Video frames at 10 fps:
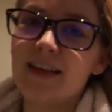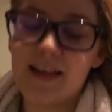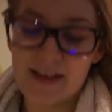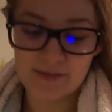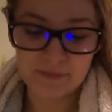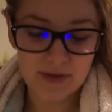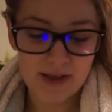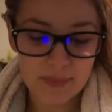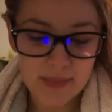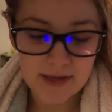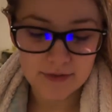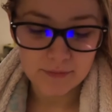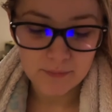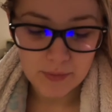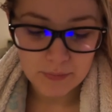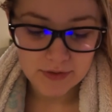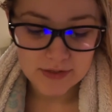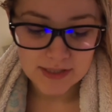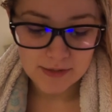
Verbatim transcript: um, and then what I'm going to